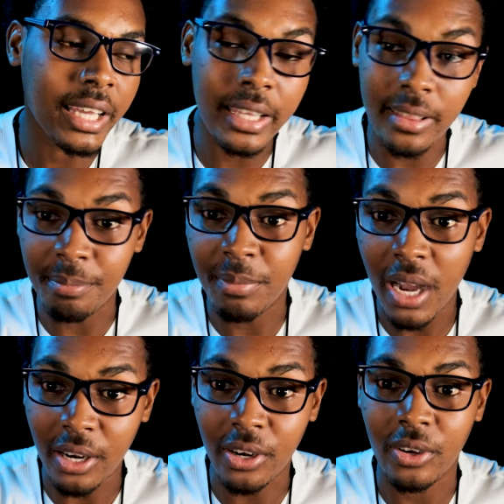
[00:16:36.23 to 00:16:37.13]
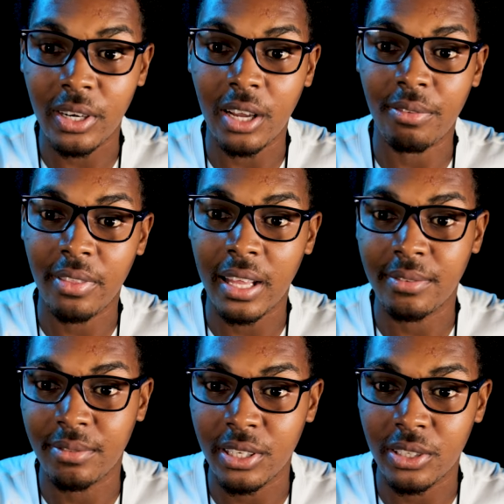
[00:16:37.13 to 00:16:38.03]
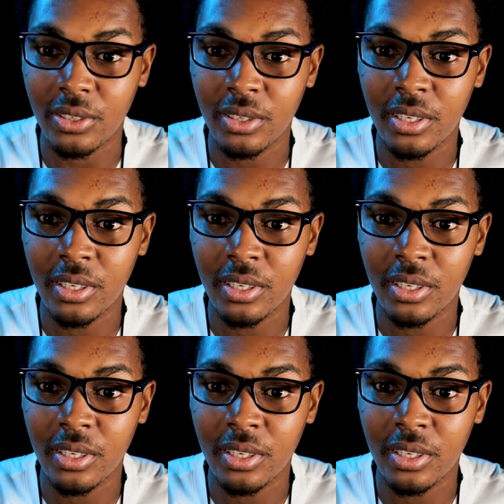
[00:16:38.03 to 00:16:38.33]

in the background of that video